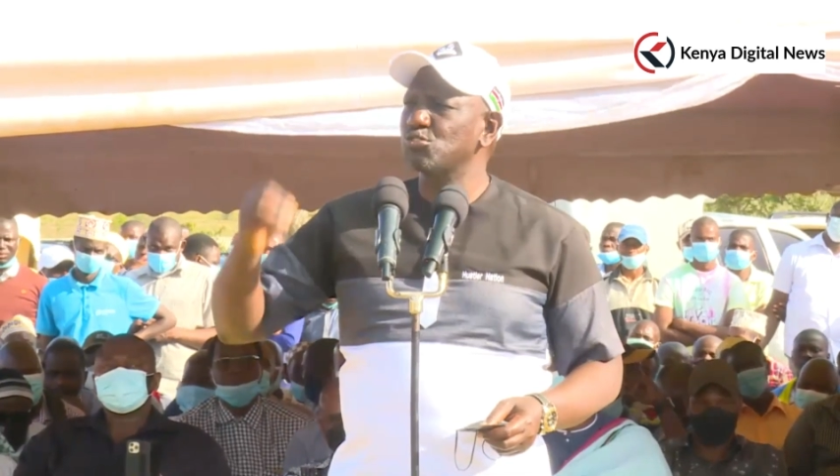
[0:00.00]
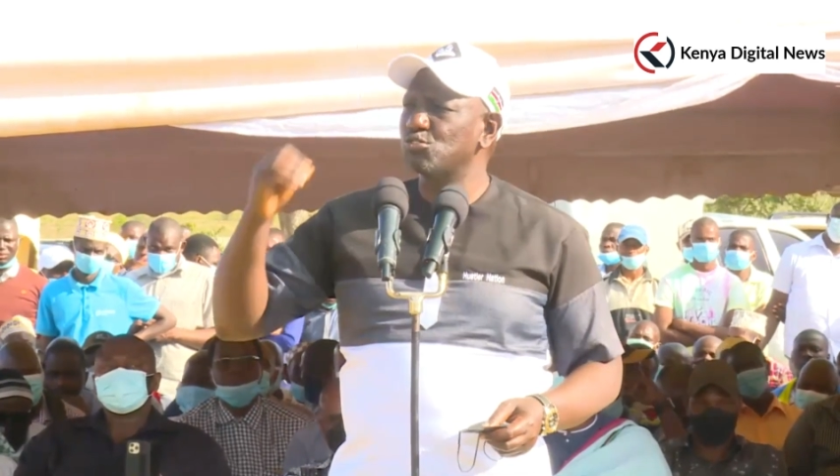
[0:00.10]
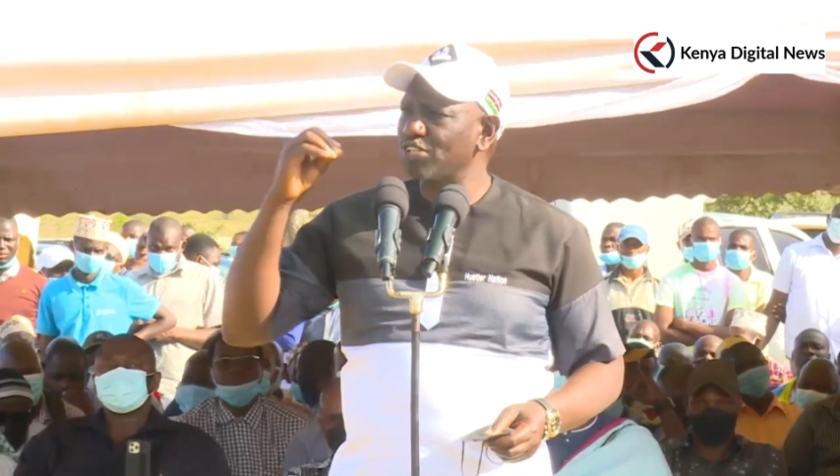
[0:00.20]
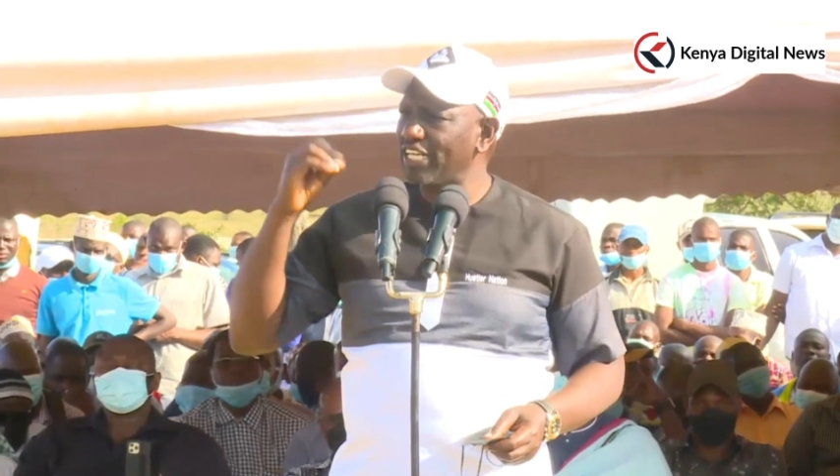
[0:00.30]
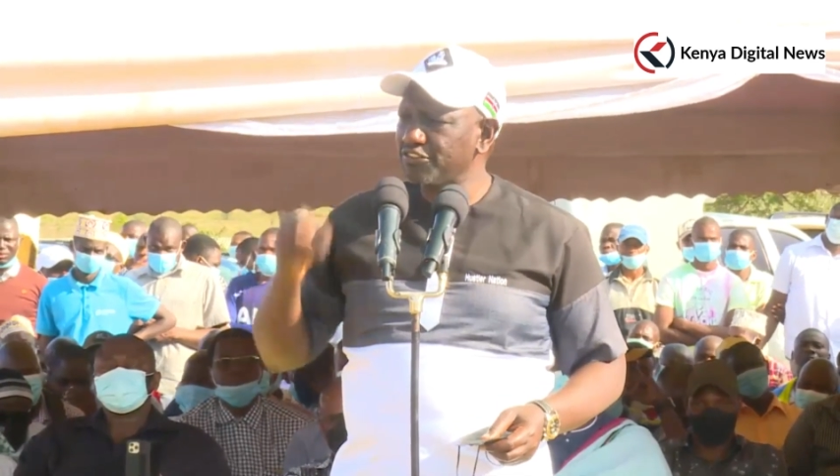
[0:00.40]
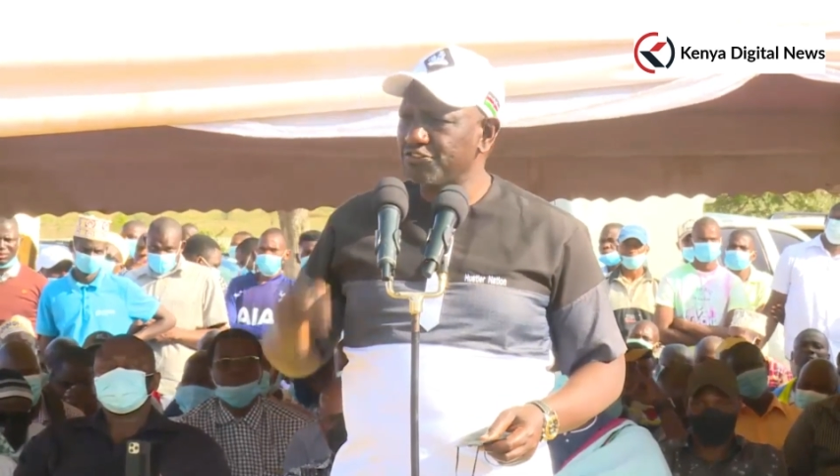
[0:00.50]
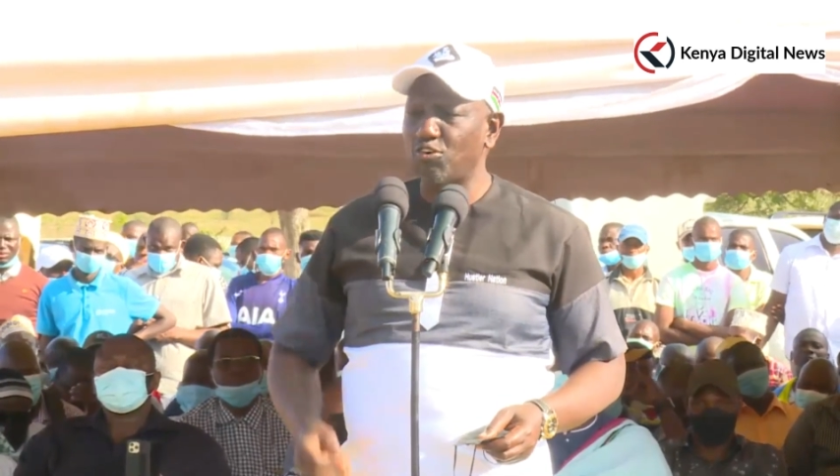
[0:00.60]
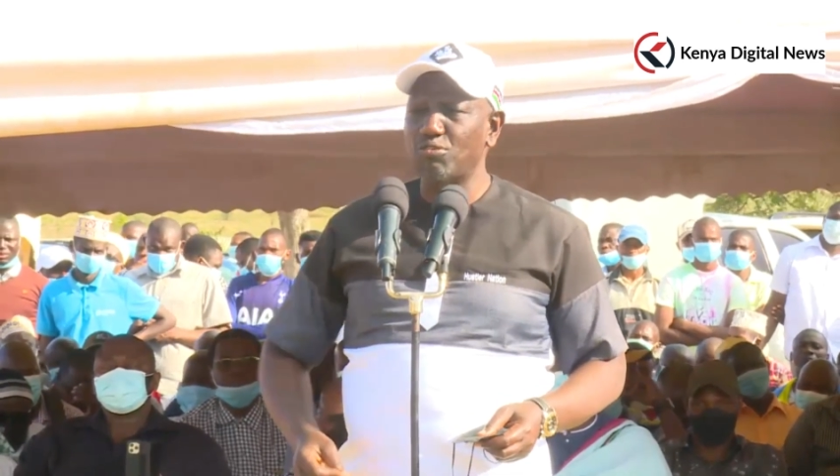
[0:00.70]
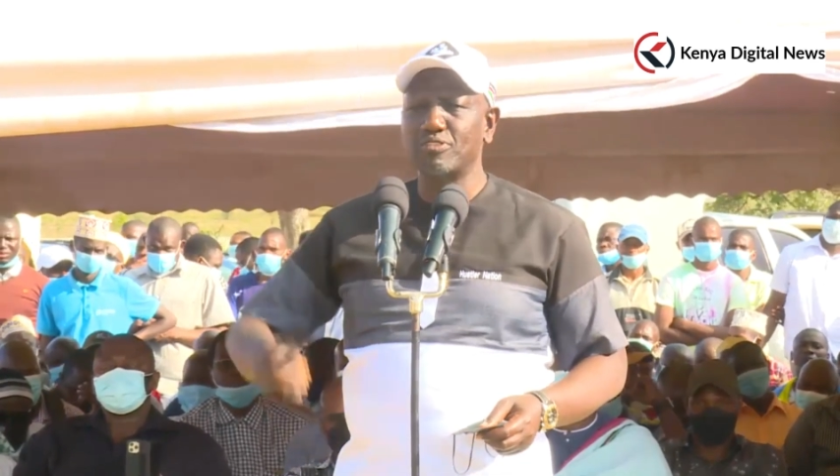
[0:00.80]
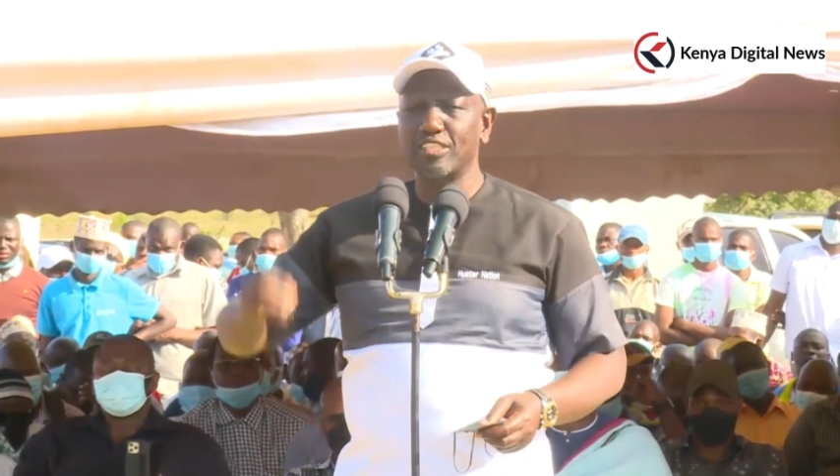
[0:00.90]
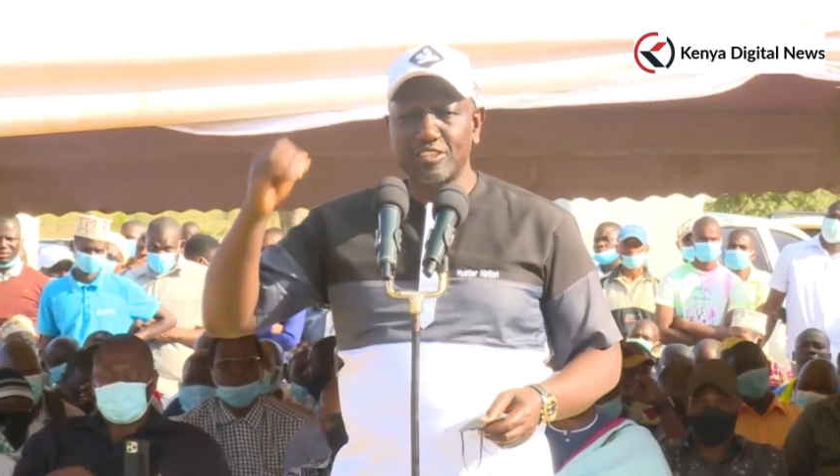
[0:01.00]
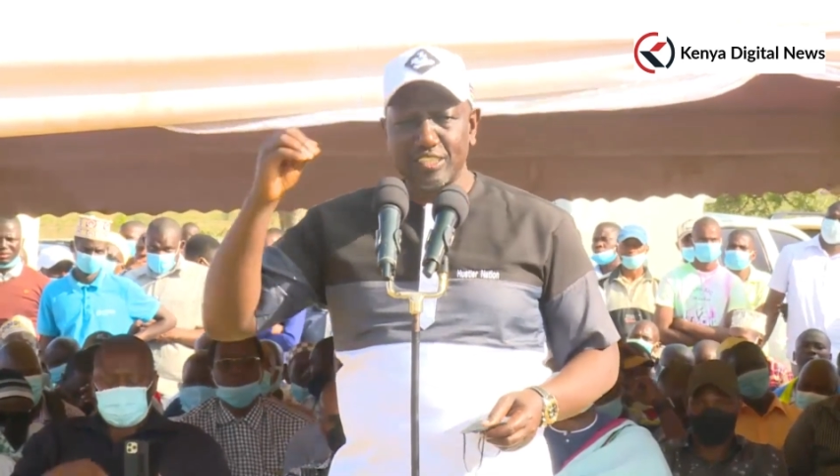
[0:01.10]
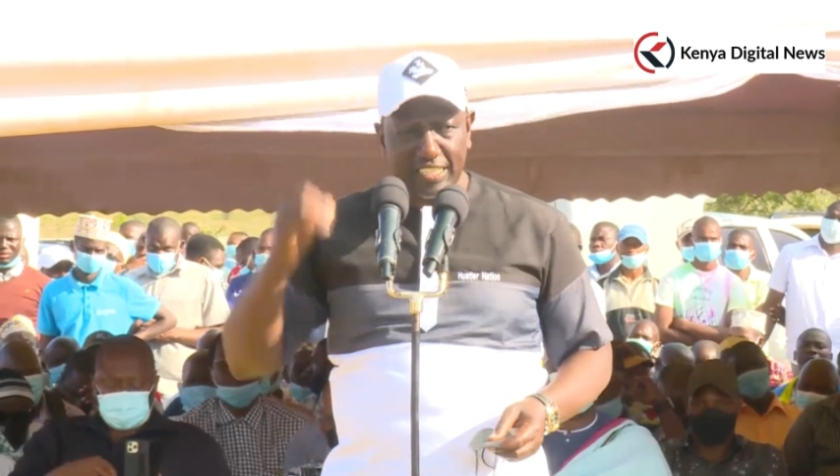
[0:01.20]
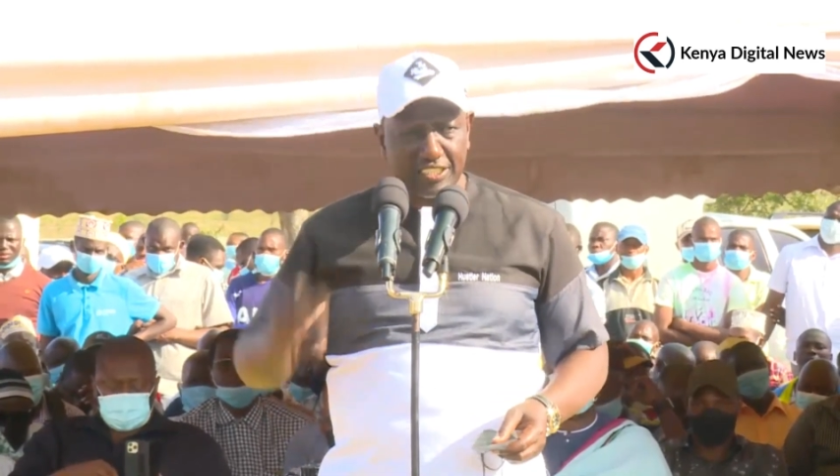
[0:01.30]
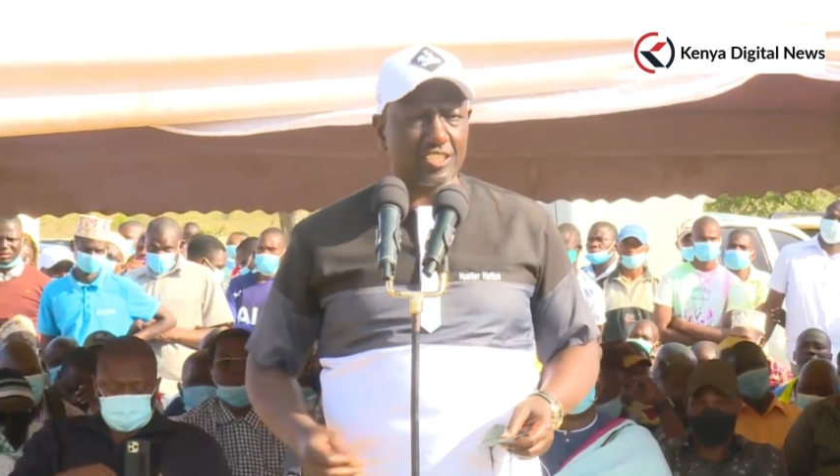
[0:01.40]
transform this
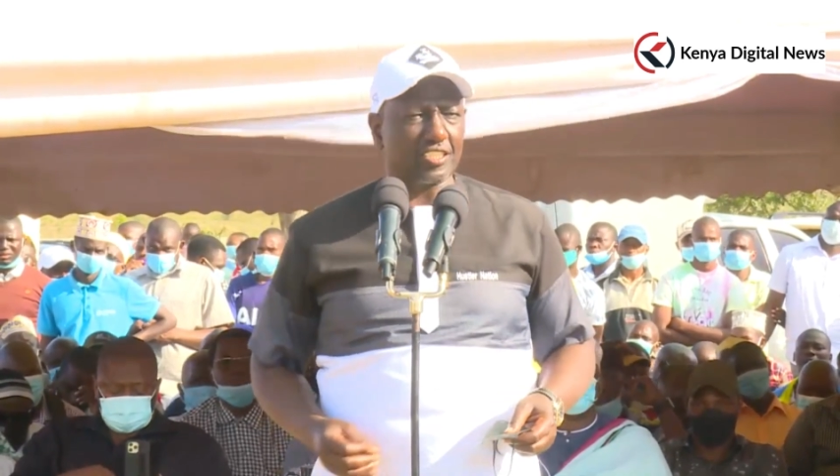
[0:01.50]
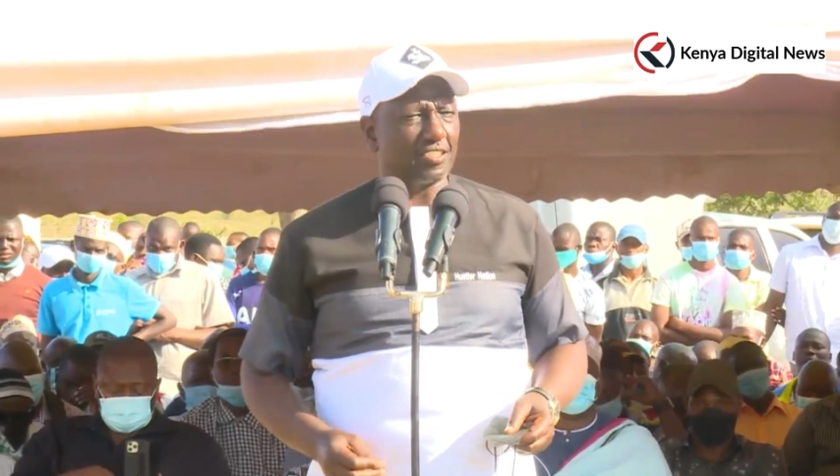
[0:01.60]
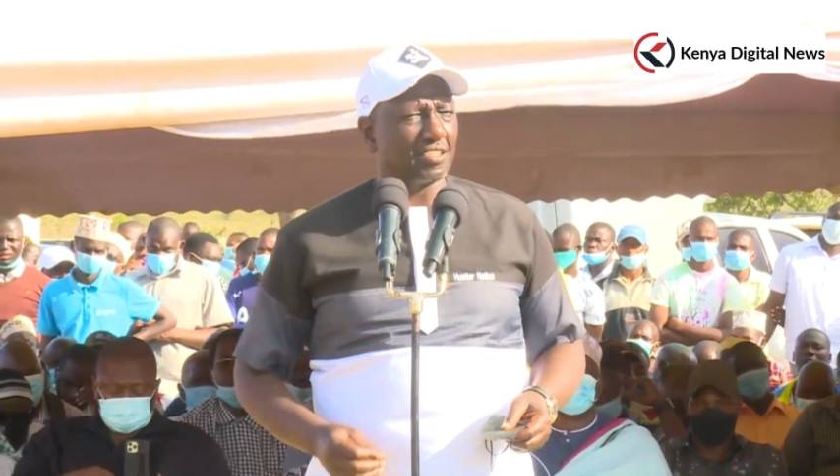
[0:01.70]
nation.